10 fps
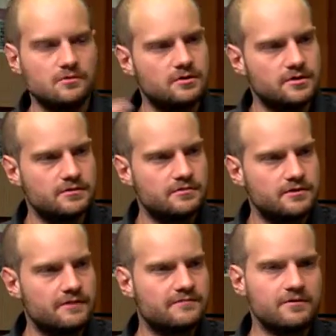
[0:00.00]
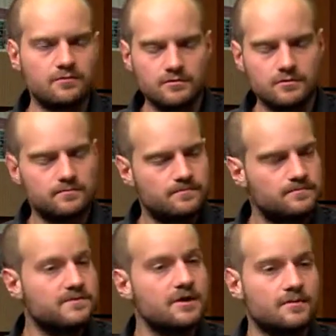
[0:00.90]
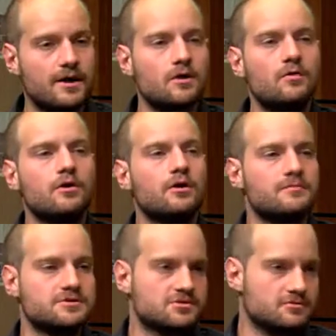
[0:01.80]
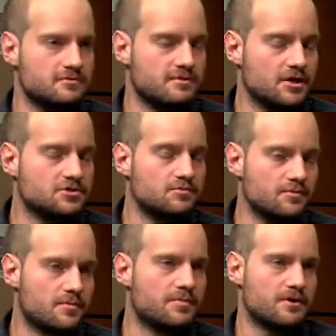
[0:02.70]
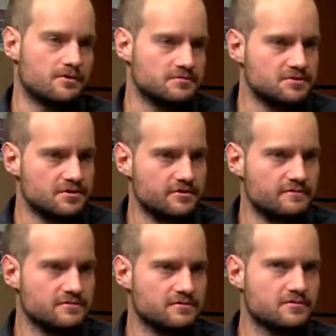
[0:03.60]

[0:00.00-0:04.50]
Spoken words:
one, if they were going to thinking about going on a mission trip, how should one prepare themselves?